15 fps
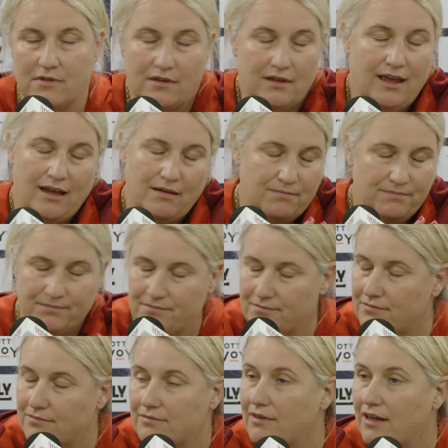yeah,
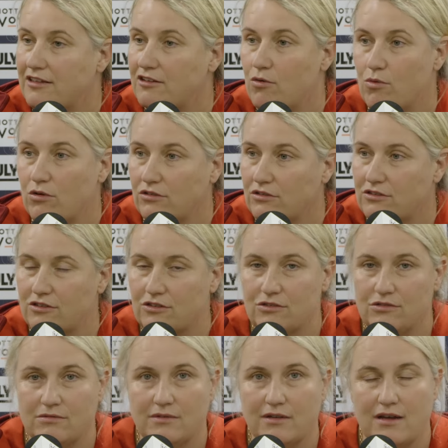I don't want
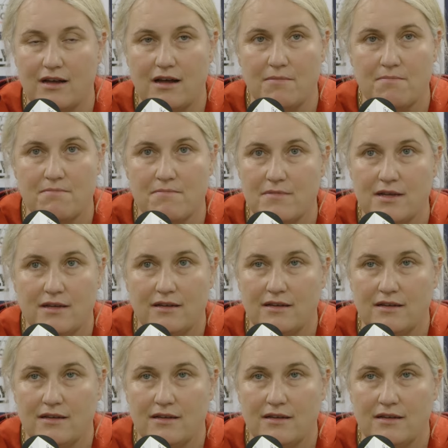to. Um,